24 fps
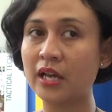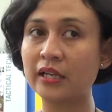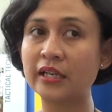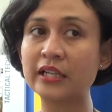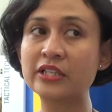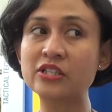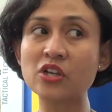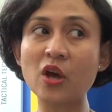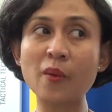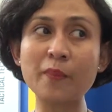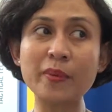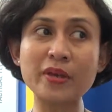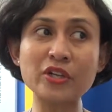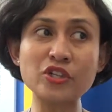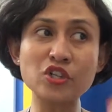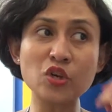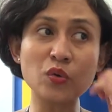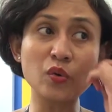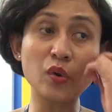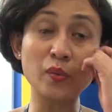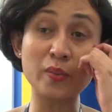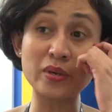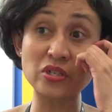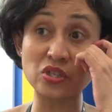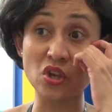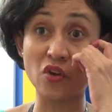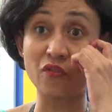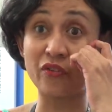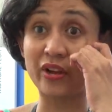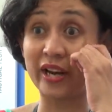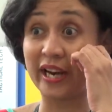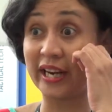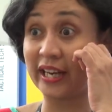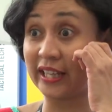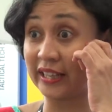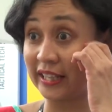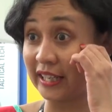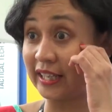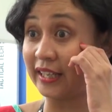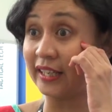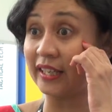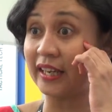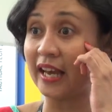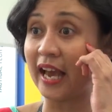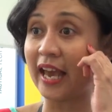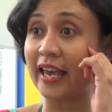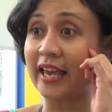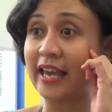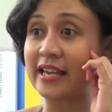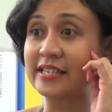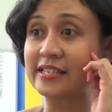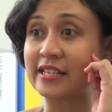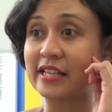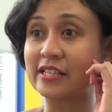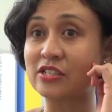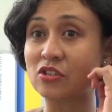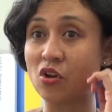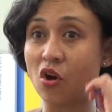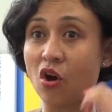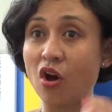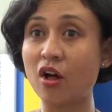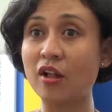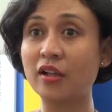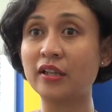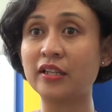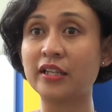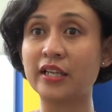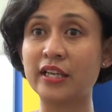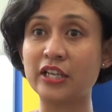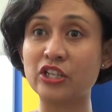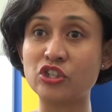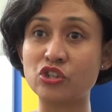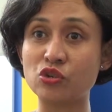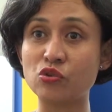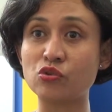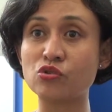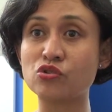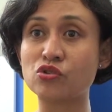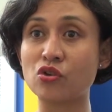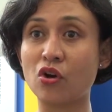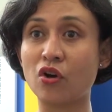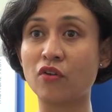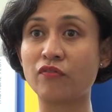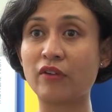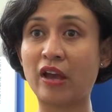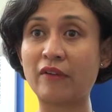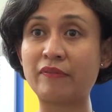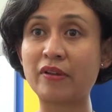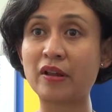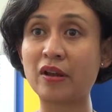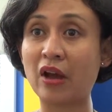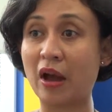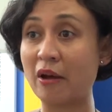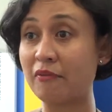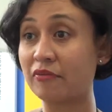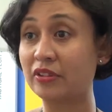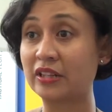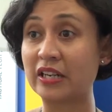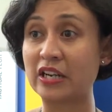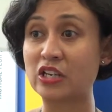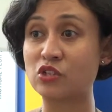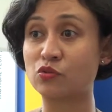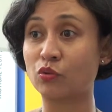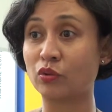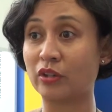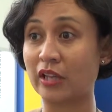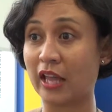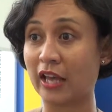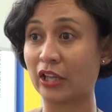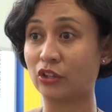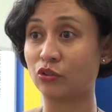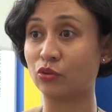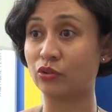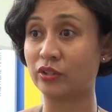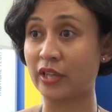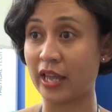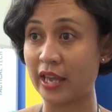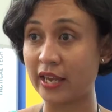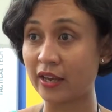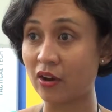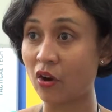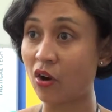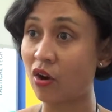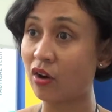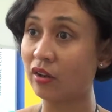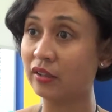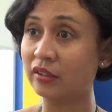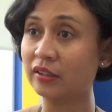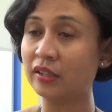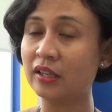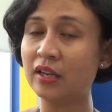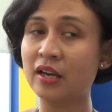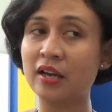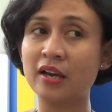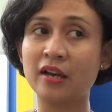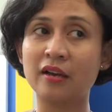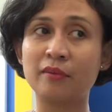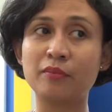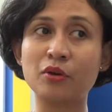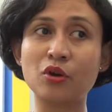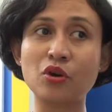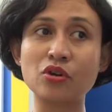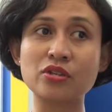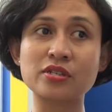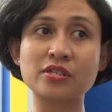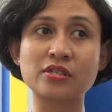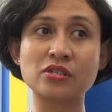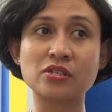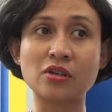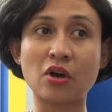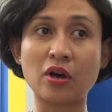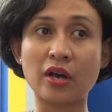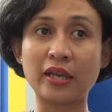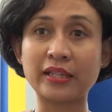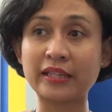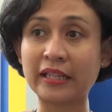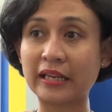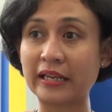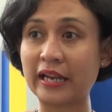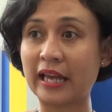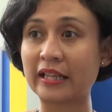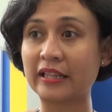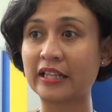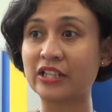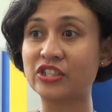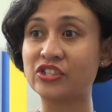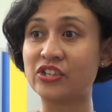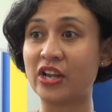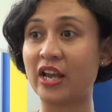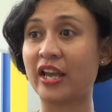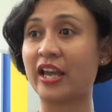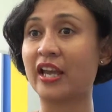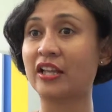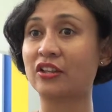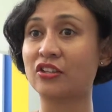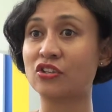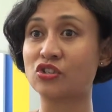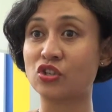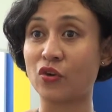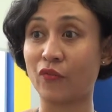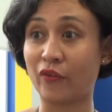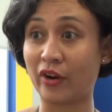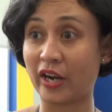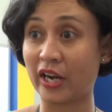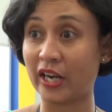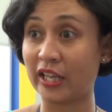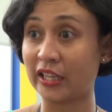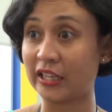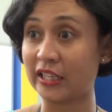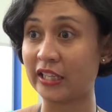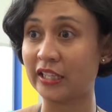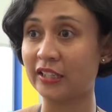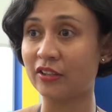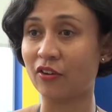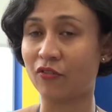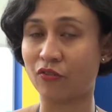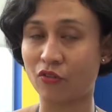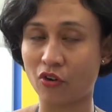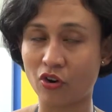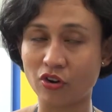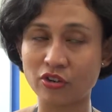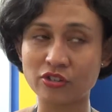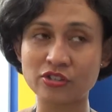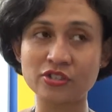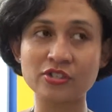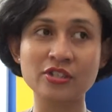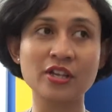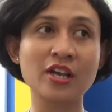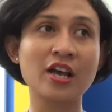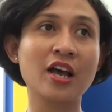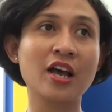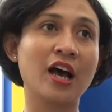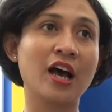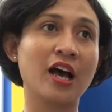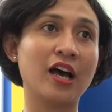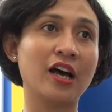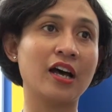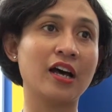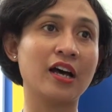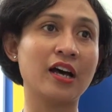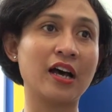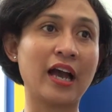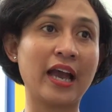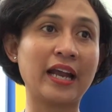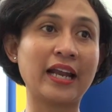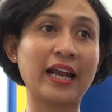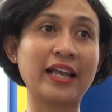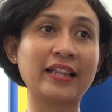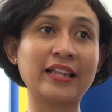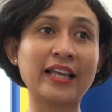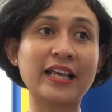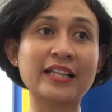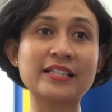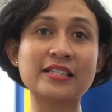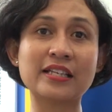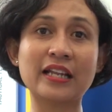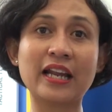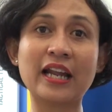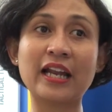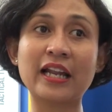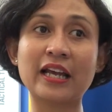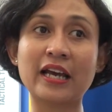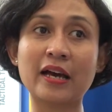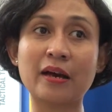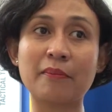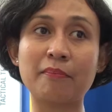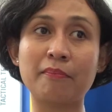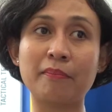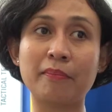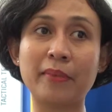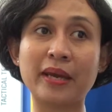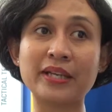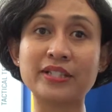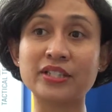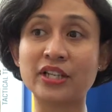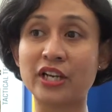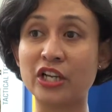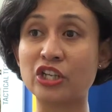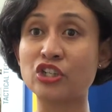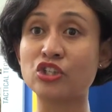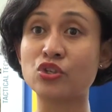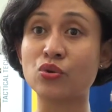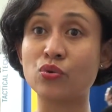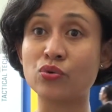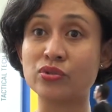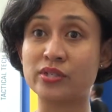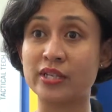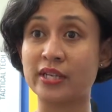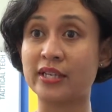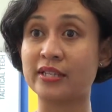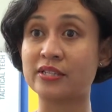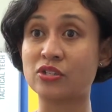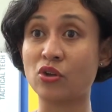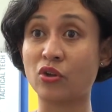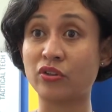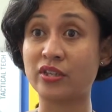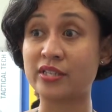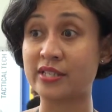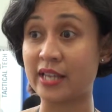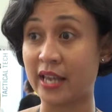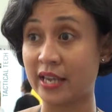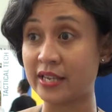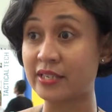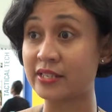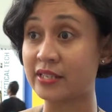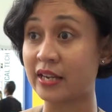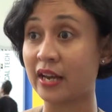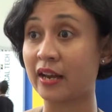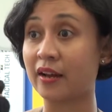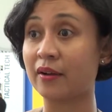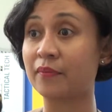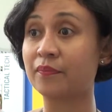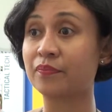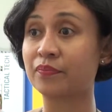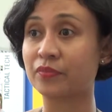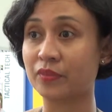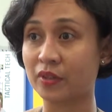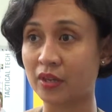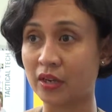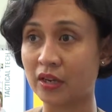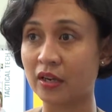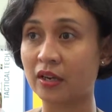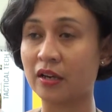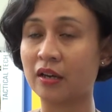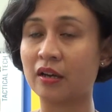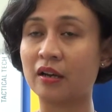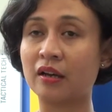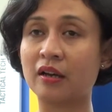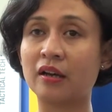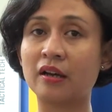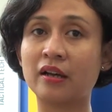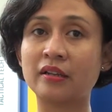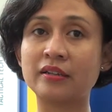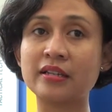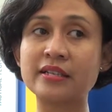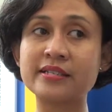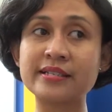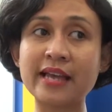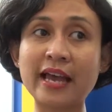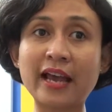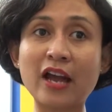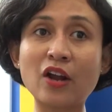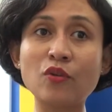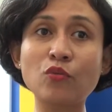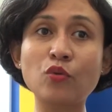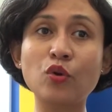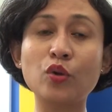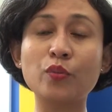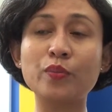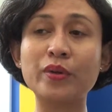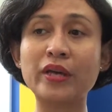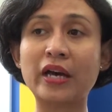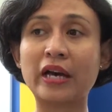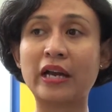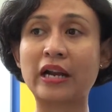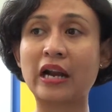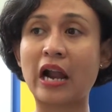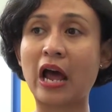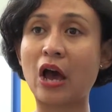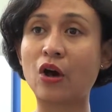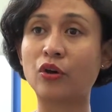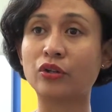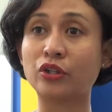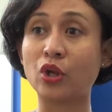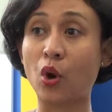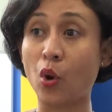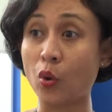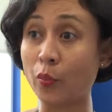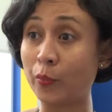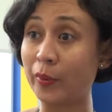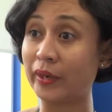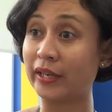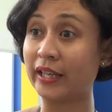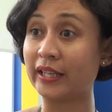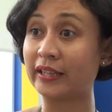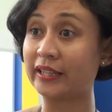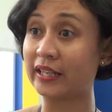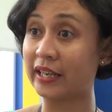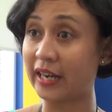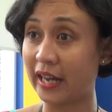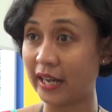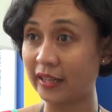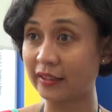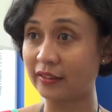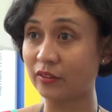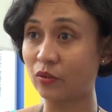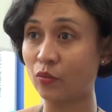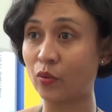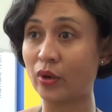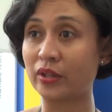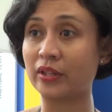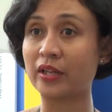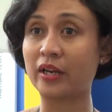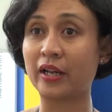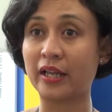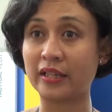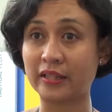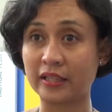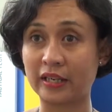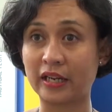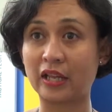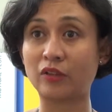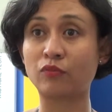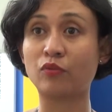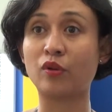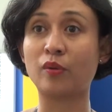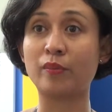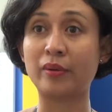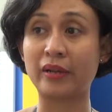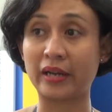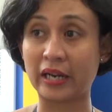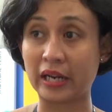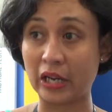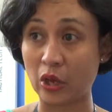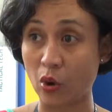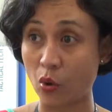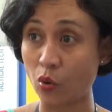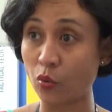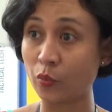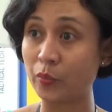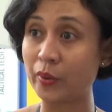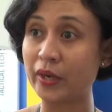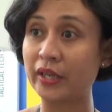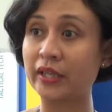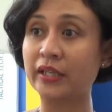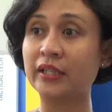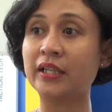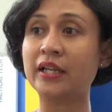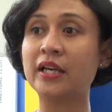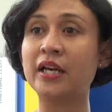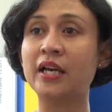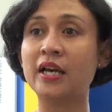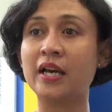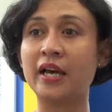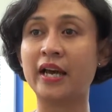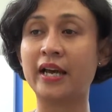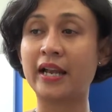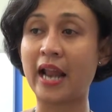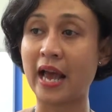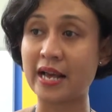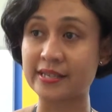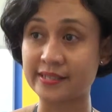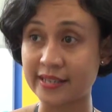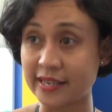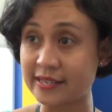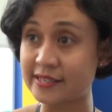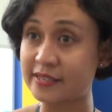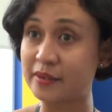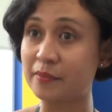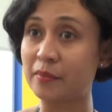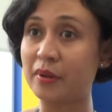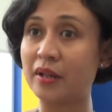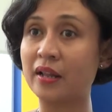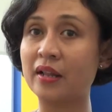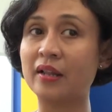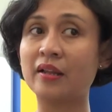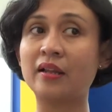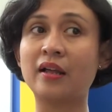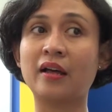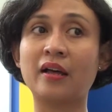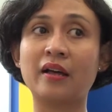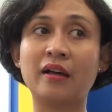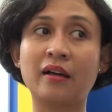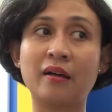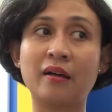The top issue will be sovereignty. I guess that's all the issues of every countries would like to take on, because internet is shaking the sovereignty, of course. Uh, and I think it's really a major issue in Southeast Asia. Uh, the second will be around the open internet, whether internet will be really open and accessible um,